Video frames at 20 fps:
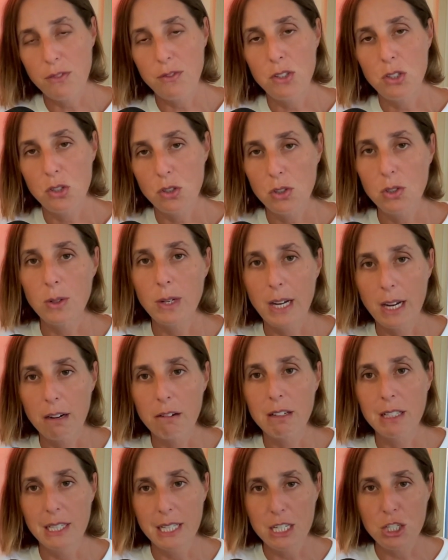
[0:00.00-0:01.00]
if you do
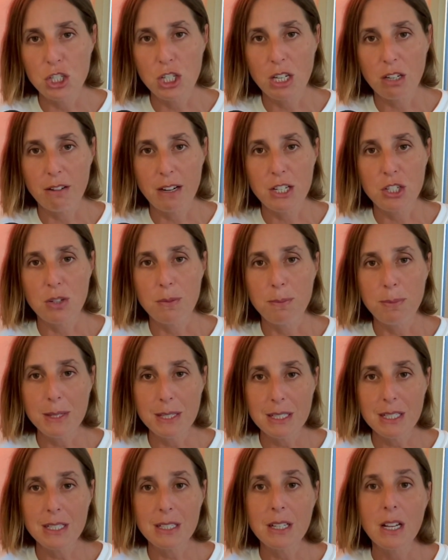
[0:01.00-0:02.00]
are a lead generation
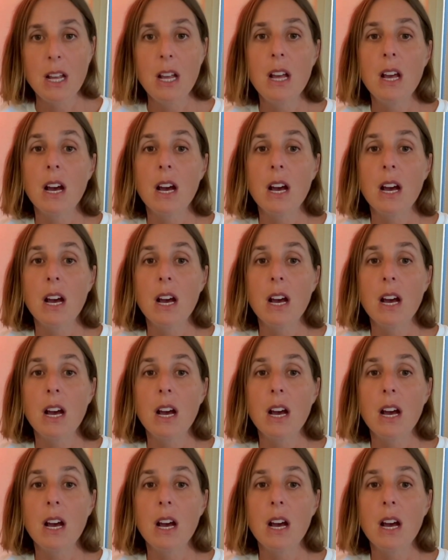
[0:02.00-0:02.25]
business,